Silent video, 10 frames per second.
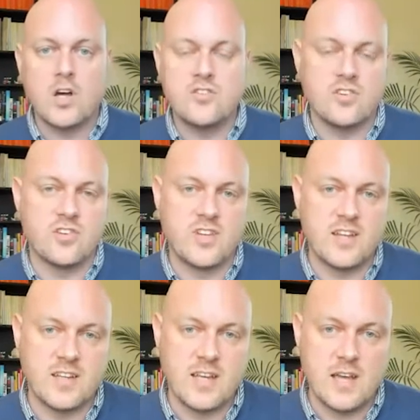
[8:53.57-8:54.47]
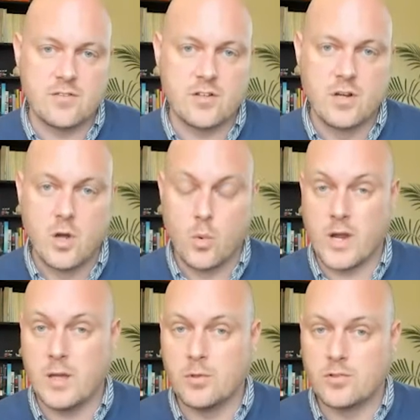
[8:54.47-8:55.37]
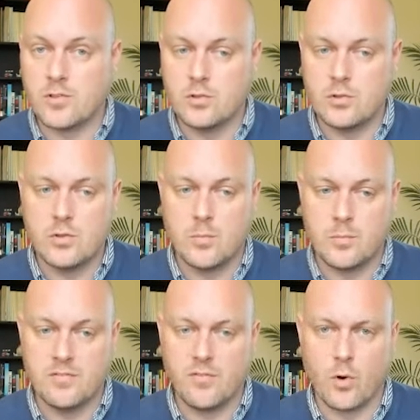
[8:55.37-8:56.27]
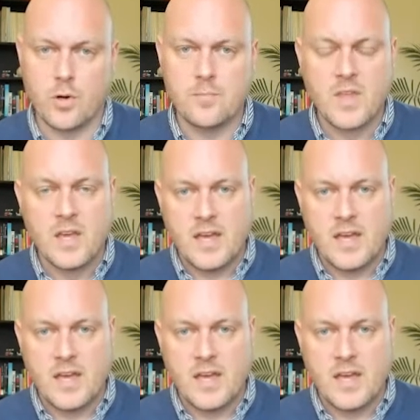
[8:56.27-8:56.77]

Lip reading: launches than they ever were able to do before.